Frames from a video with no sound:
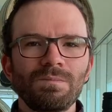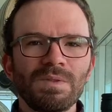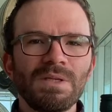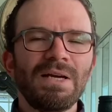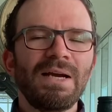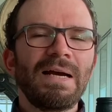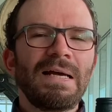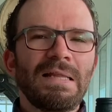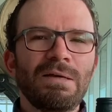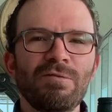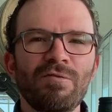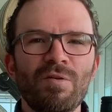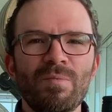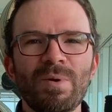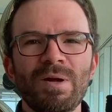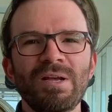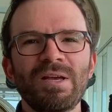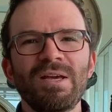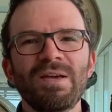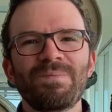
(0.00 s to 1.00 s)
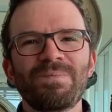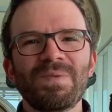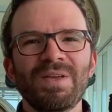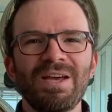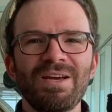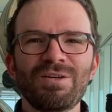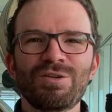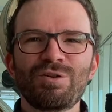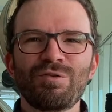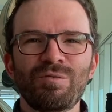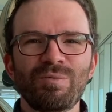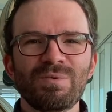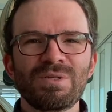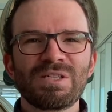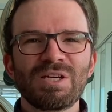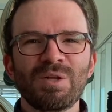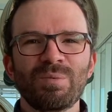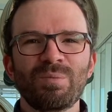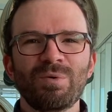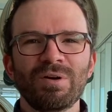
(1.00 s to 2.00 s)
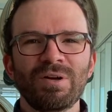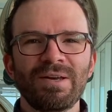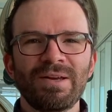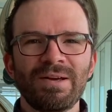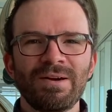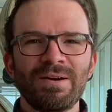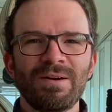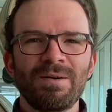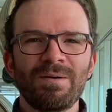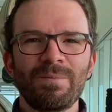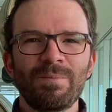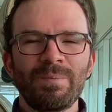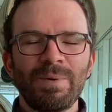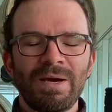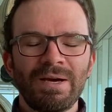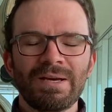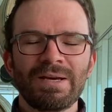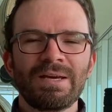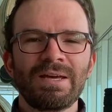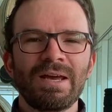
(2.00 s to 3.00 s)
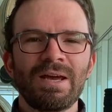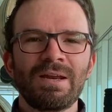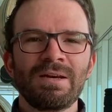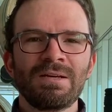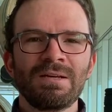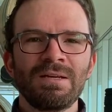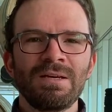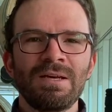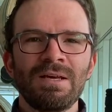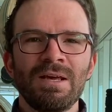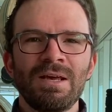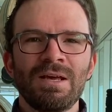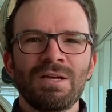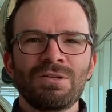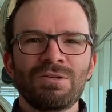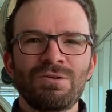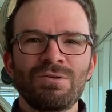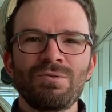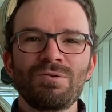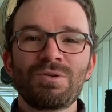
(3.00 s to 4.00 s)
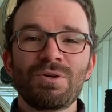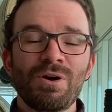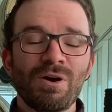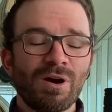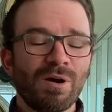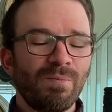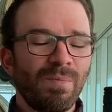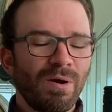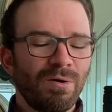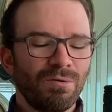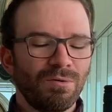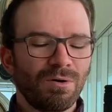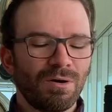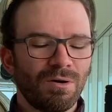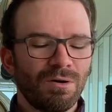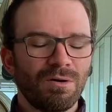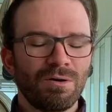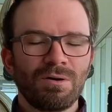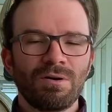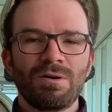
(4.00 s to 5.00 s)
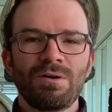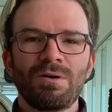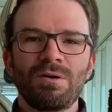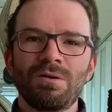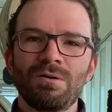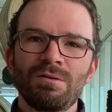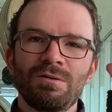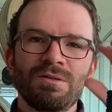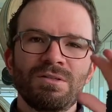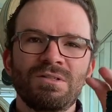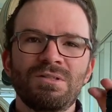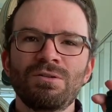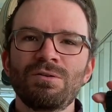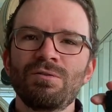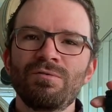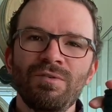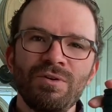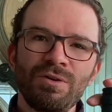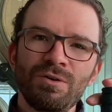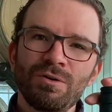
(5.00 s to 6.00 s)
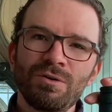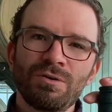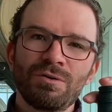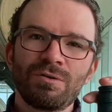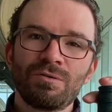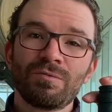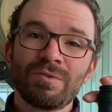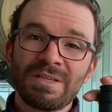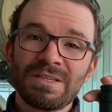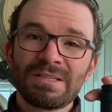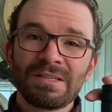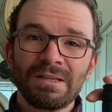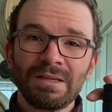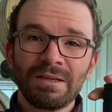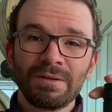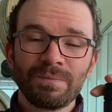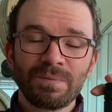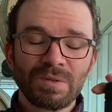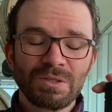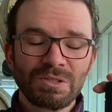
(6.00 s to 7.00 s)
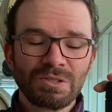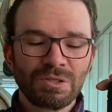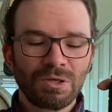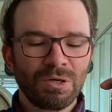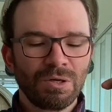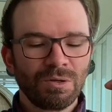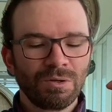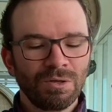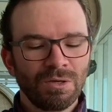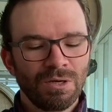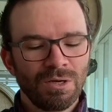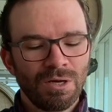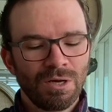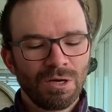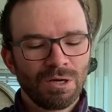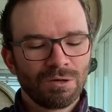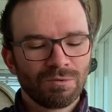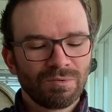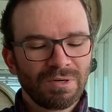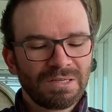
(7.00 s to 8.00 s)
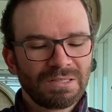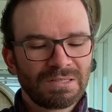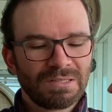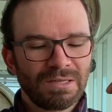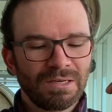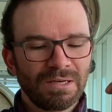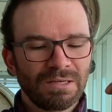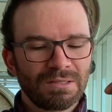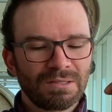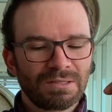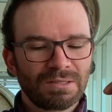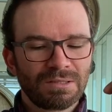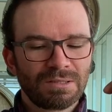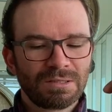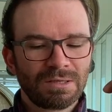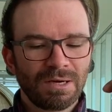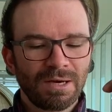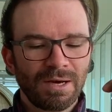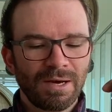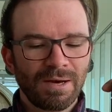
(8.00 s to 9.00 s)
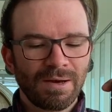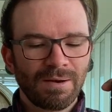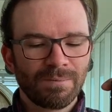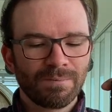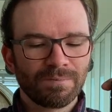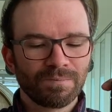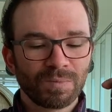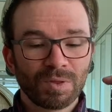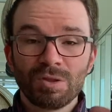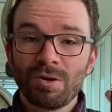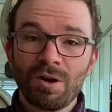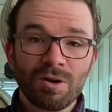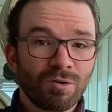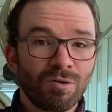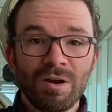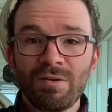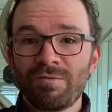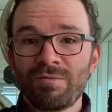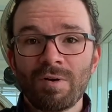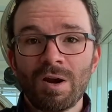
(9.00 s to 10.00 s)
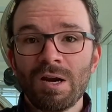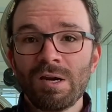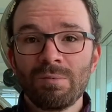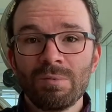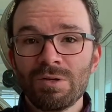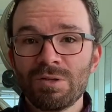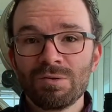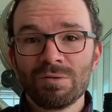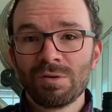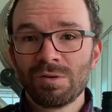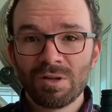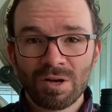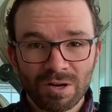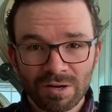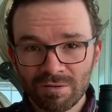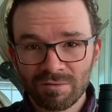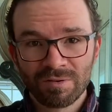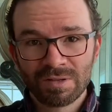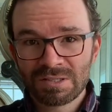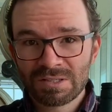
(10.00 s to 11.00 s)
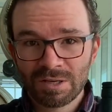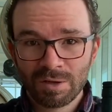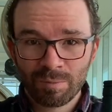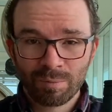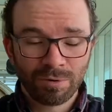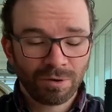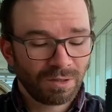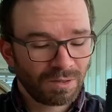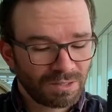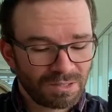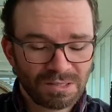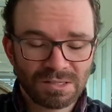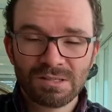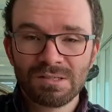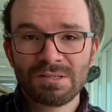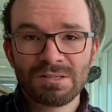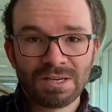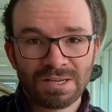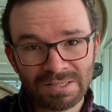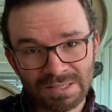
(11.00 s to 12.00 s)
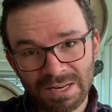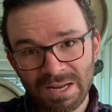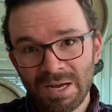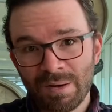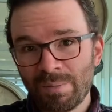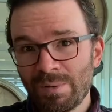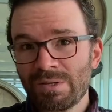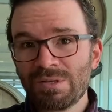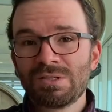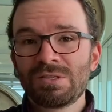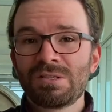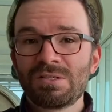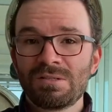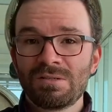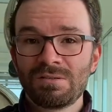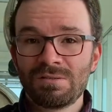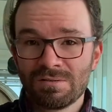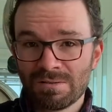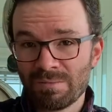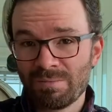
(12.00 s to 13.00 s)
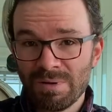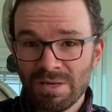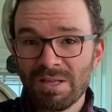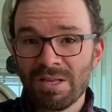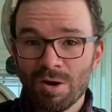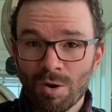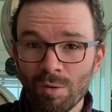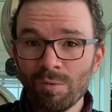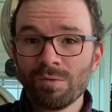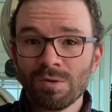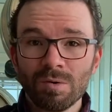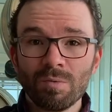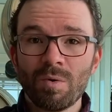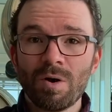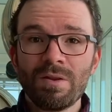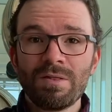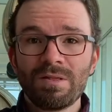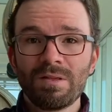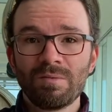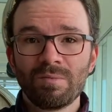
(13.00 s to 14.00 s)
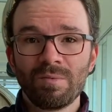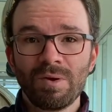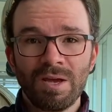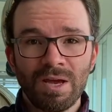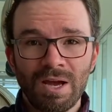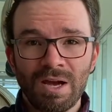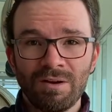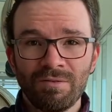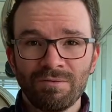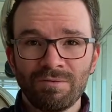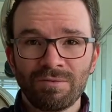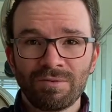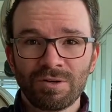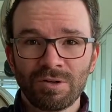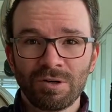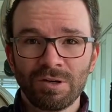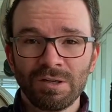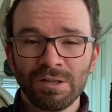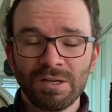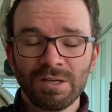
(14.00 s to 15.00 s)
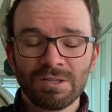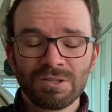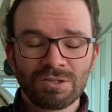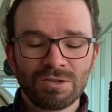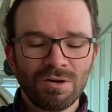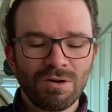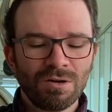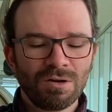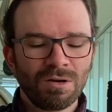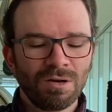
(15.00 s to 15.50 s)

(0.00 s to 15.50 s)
Hello everybody, Andrew from Southbrook here, back again to talk about our single vineyard Riesling. So Riesling is not a great variety we do a lot of at Southbrook. This is, as it happens to be, the only one that we have currently in stock.